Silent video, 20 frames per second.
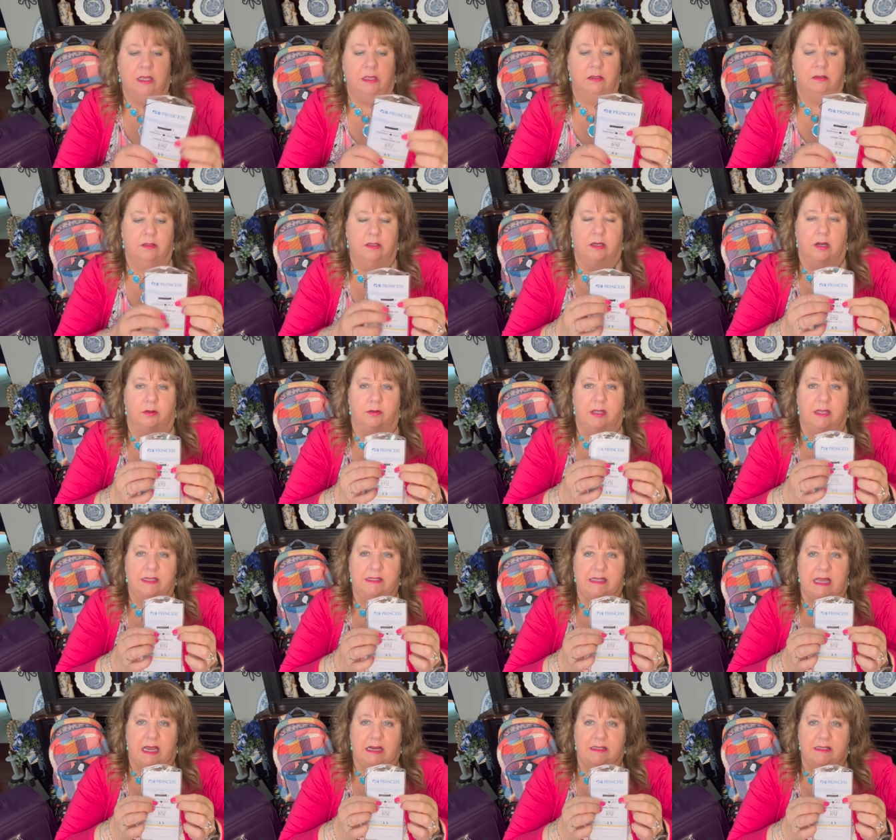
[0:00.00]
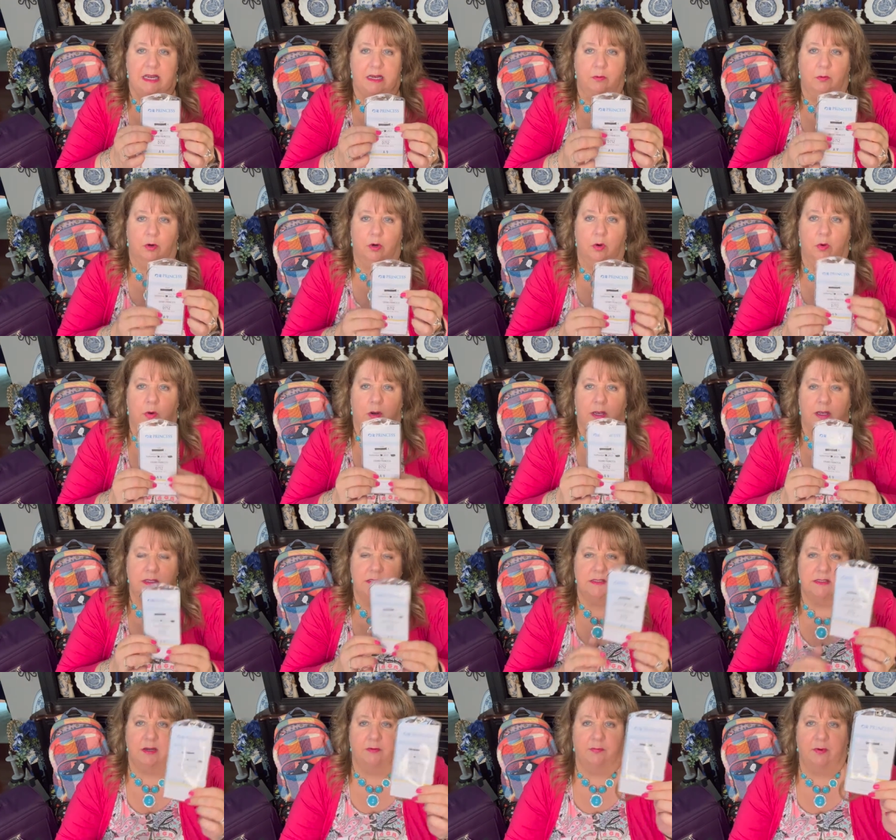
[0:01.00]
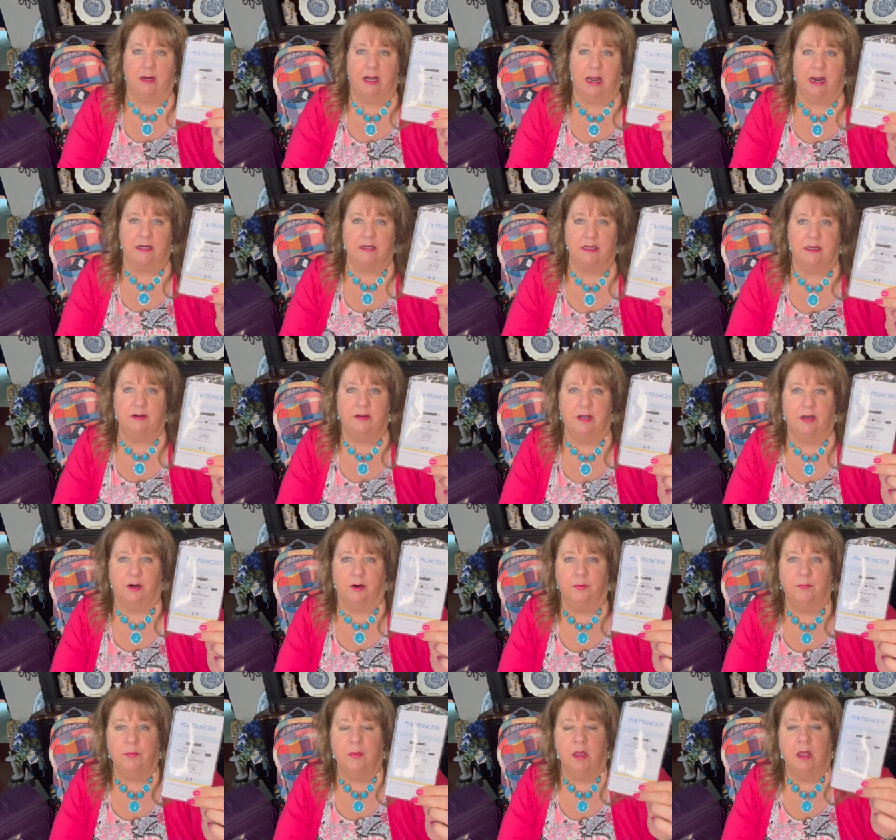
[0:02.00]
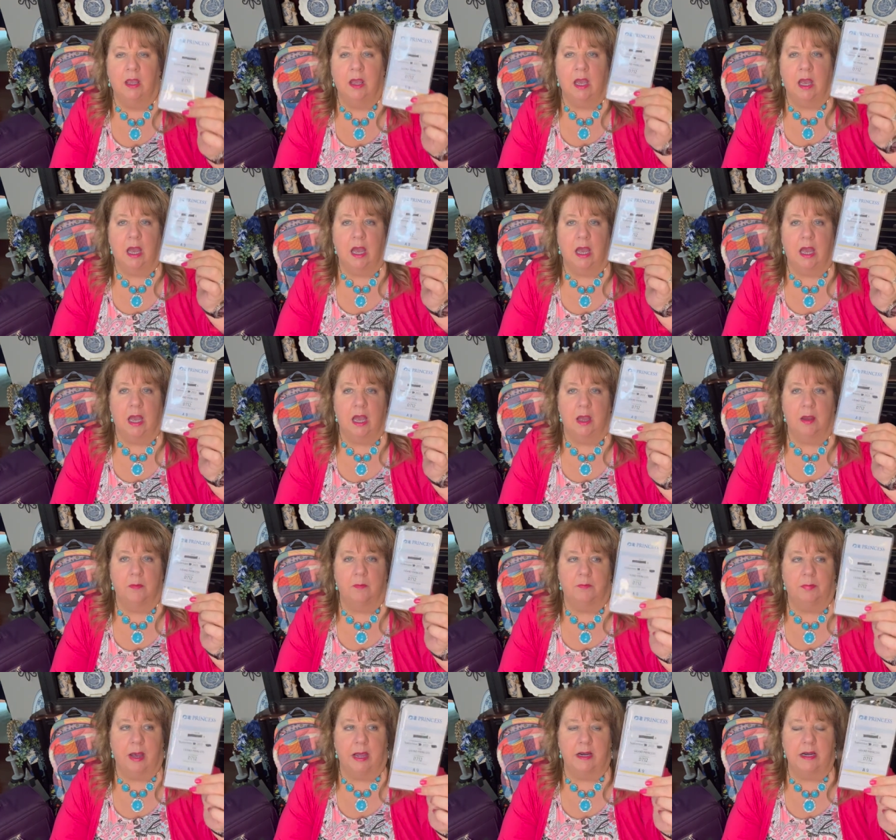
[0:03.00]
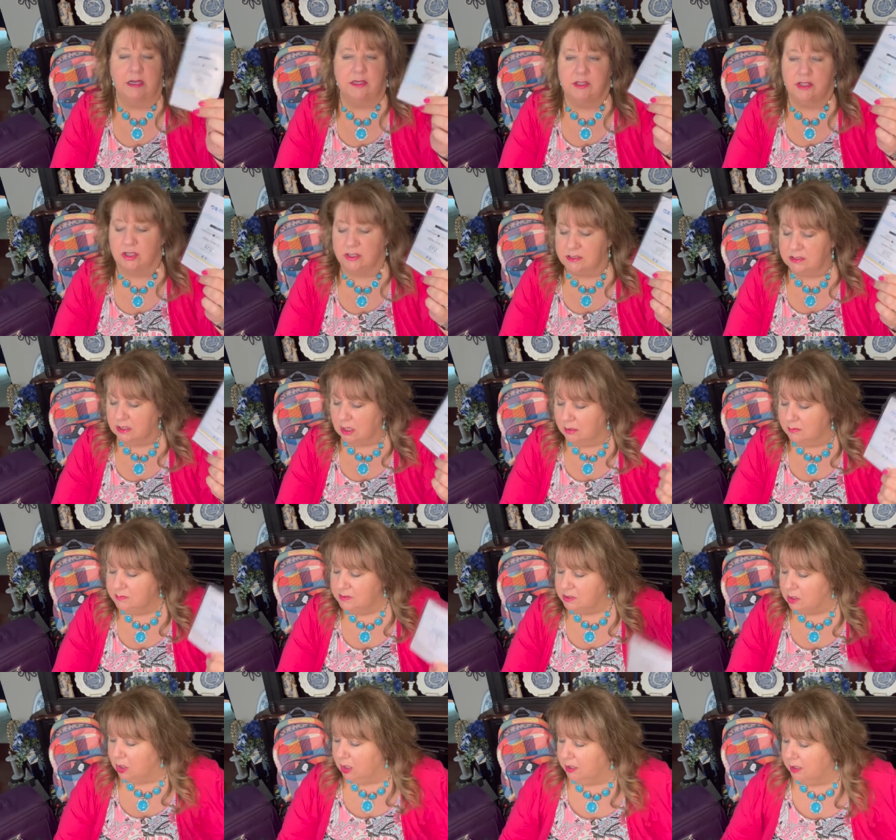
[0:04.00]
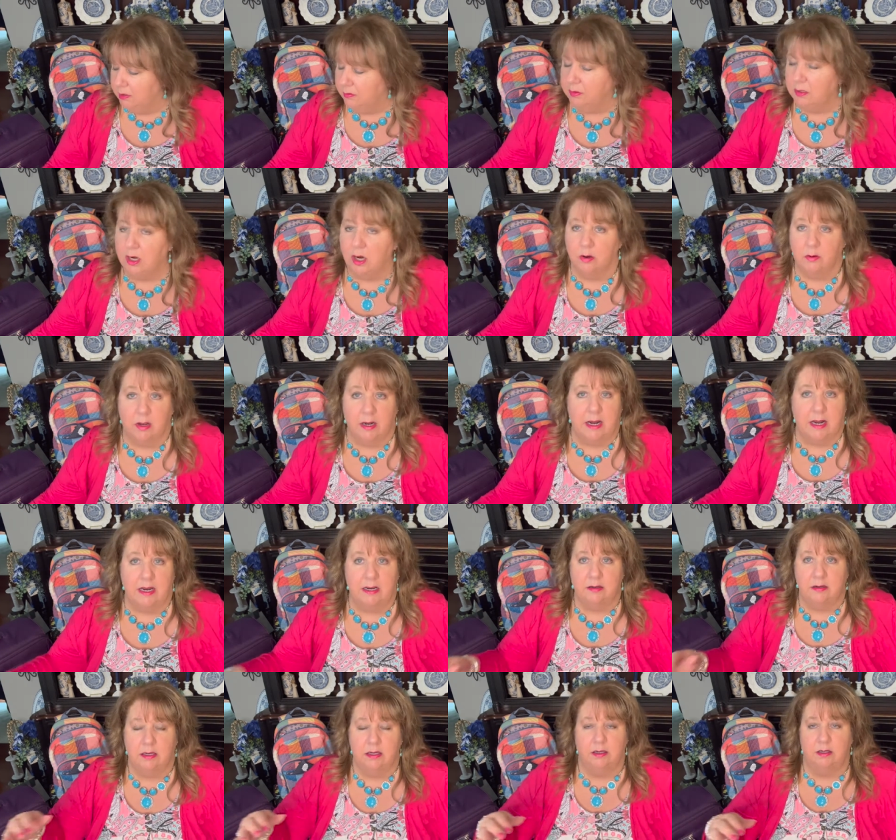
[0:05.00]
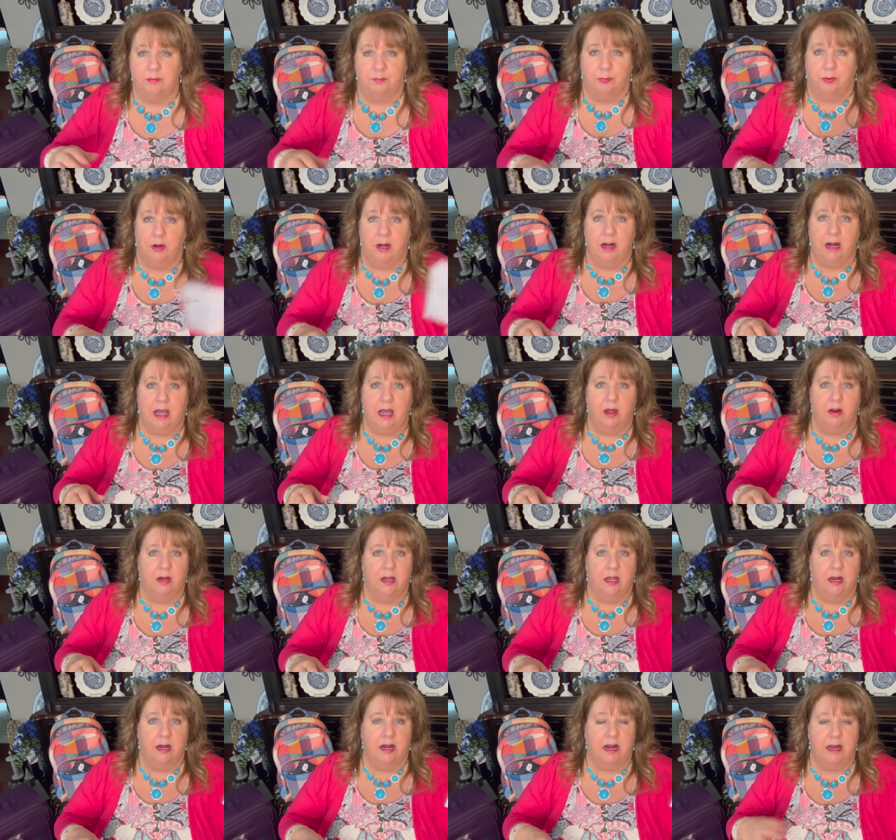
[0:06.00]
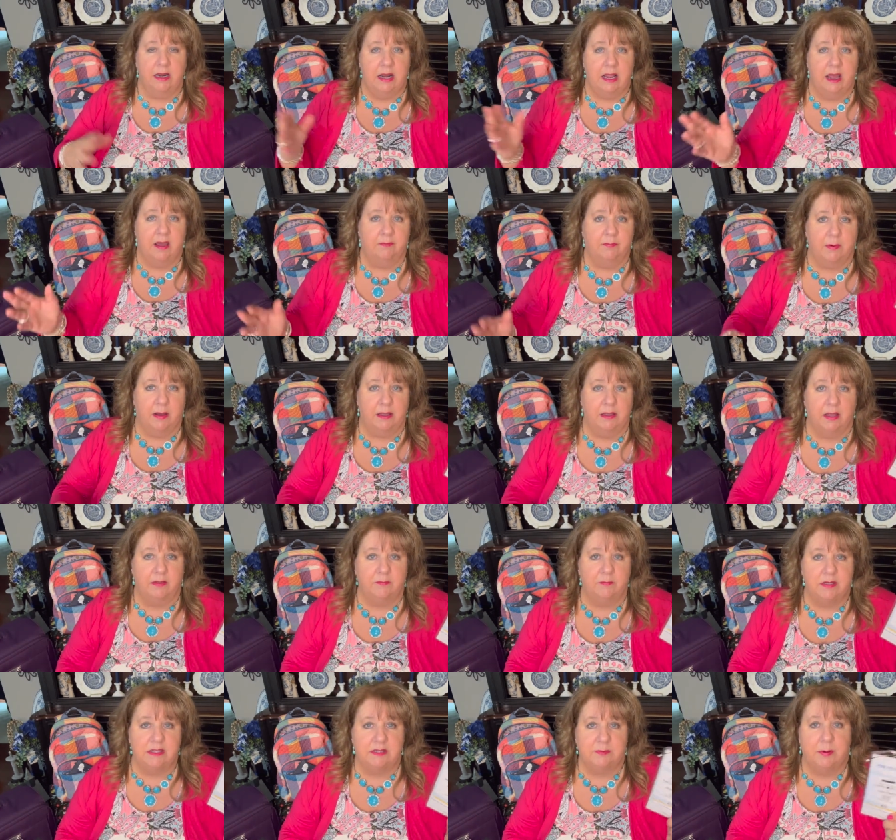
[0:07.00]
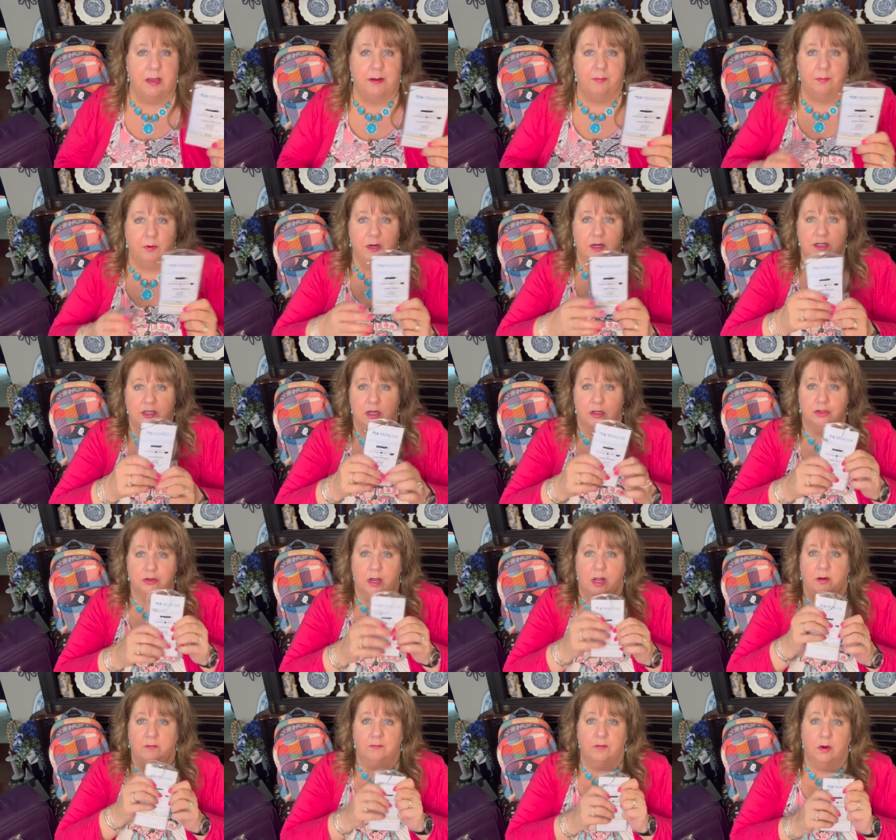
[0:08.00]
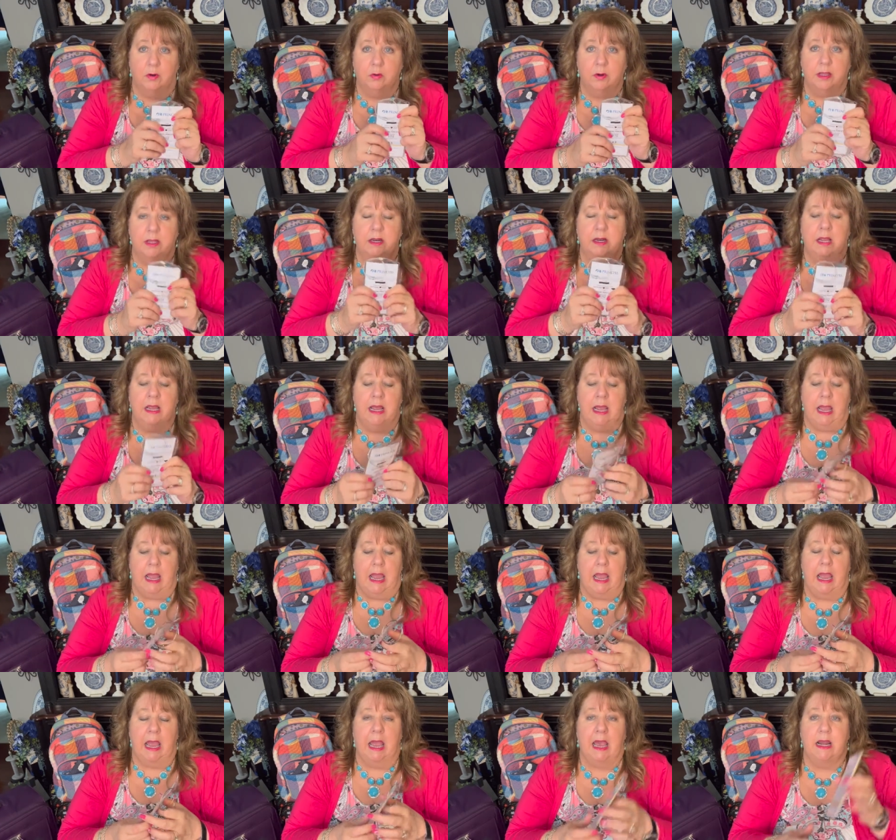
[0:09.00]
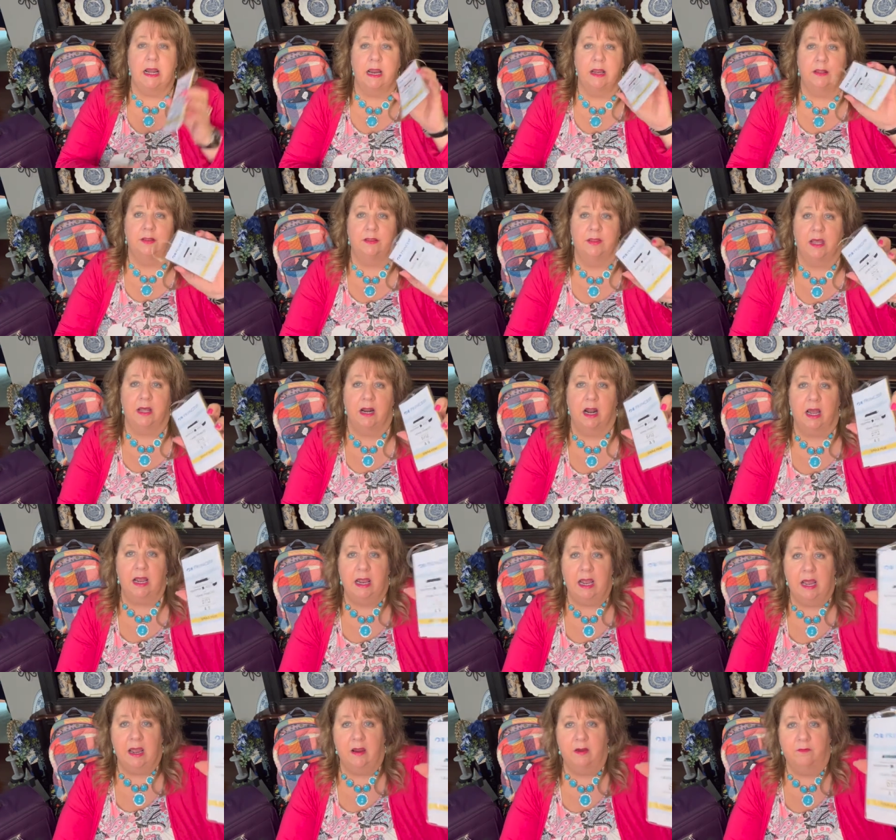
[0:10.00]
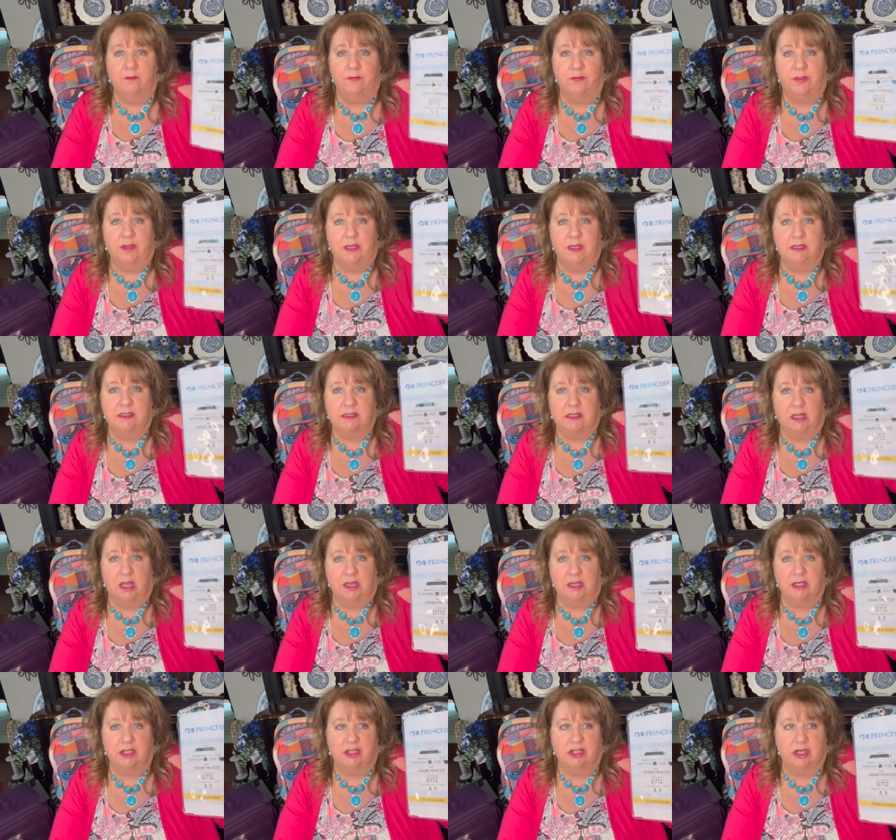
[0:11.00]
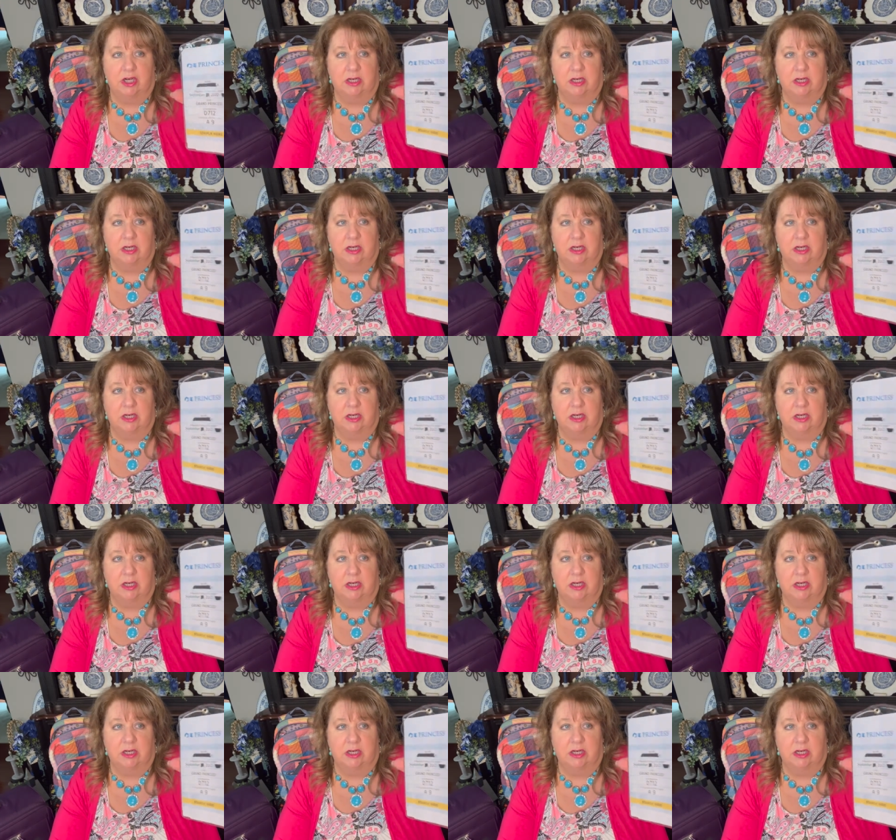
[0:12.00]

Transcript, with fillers: you know, the exact date we're going and stuff redacted here. Uh, but it just comes on a, you know, an eight, printed out in an eight and a half by 11 piece of paper and it tells you how to fold it. And then I have these luggage